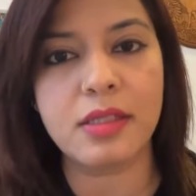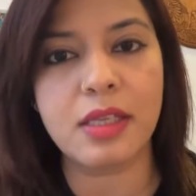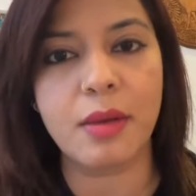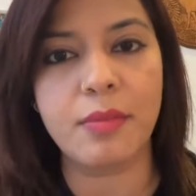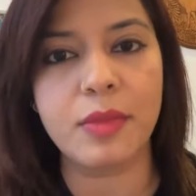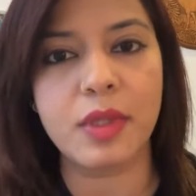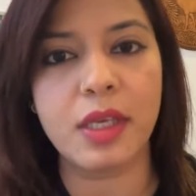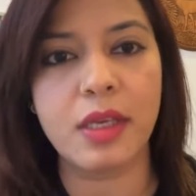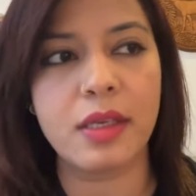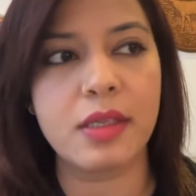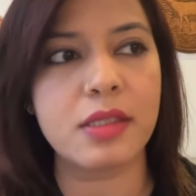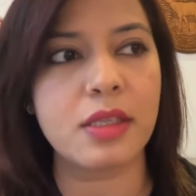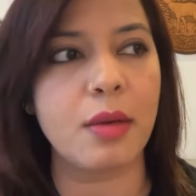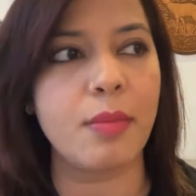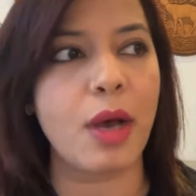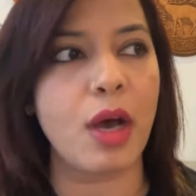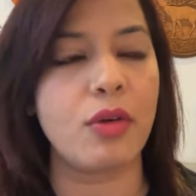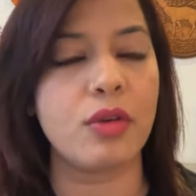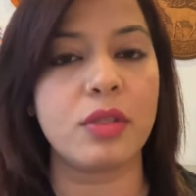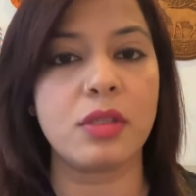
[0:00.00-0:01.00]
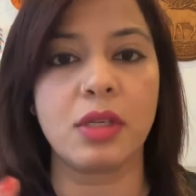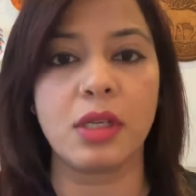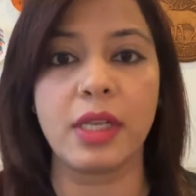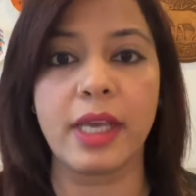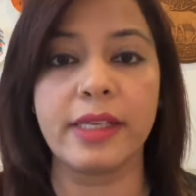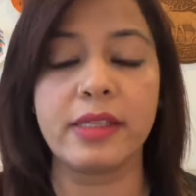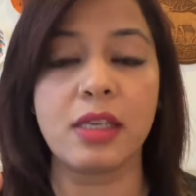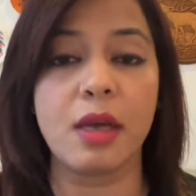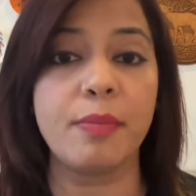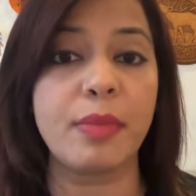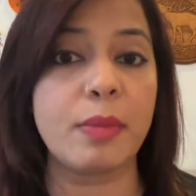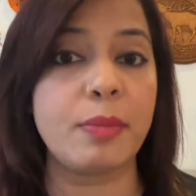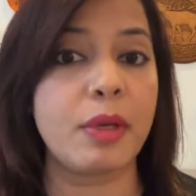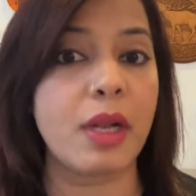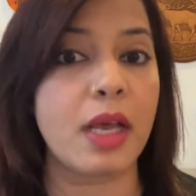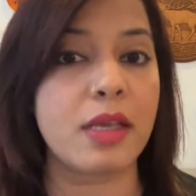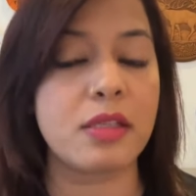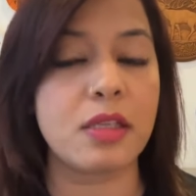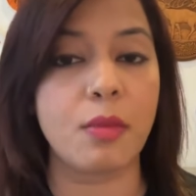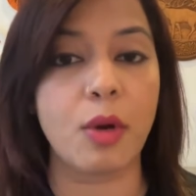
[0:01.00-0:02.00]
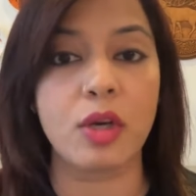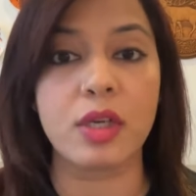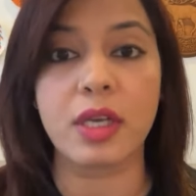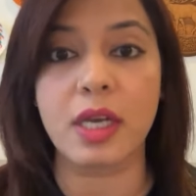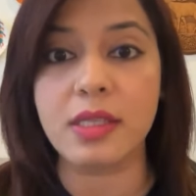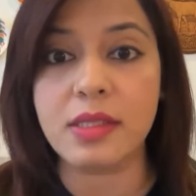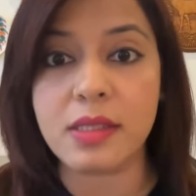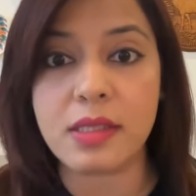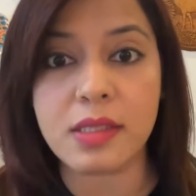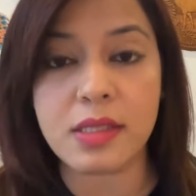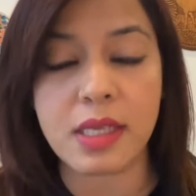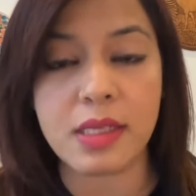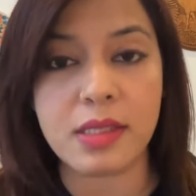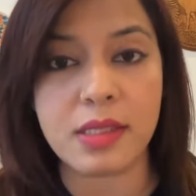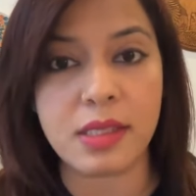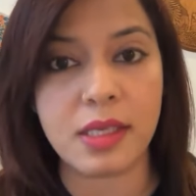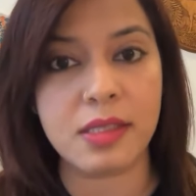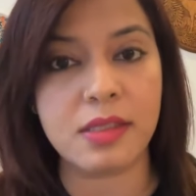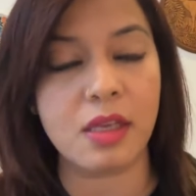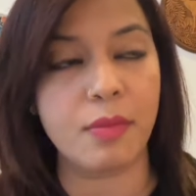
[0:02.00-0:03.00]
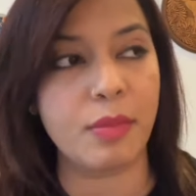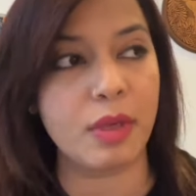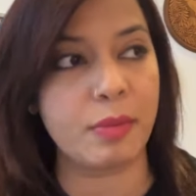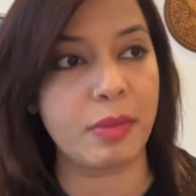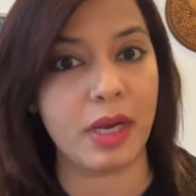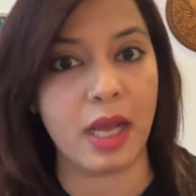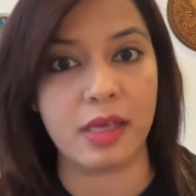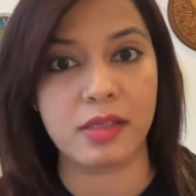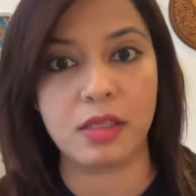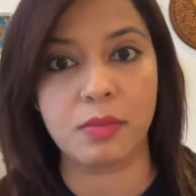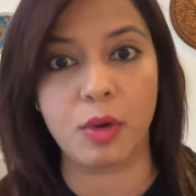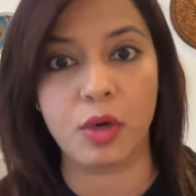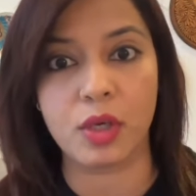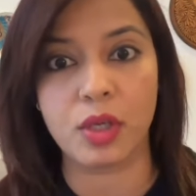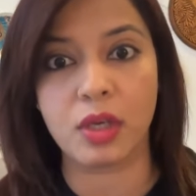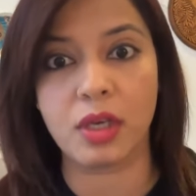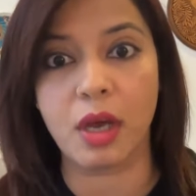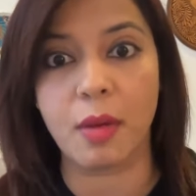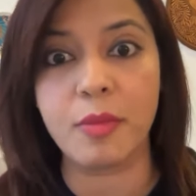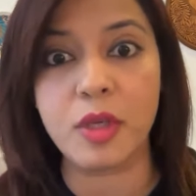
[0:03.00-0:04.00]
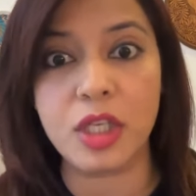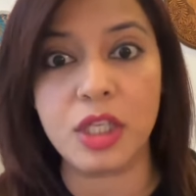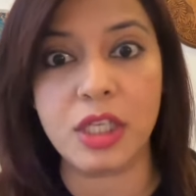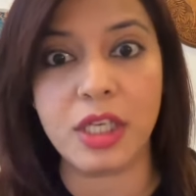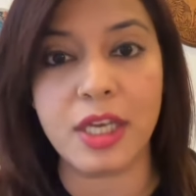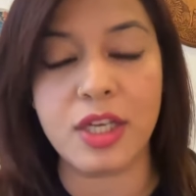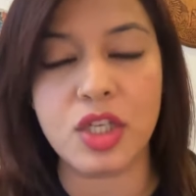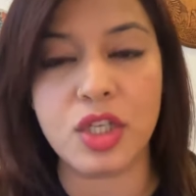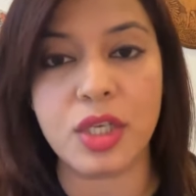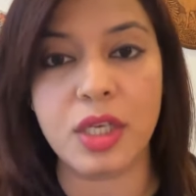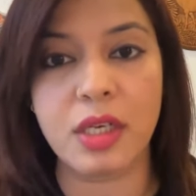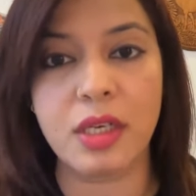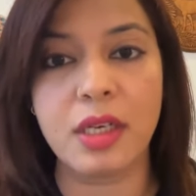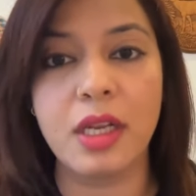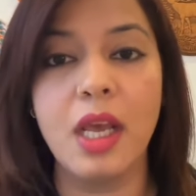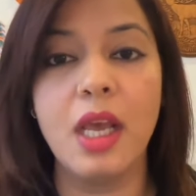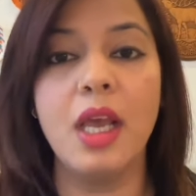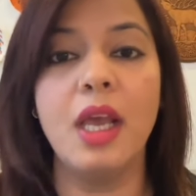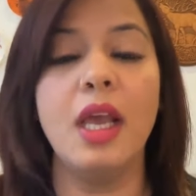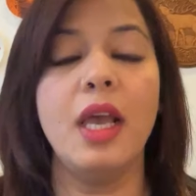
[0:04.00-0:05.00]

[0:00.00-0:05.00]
Some things about, like some people asked about consistency, some people asked about communication.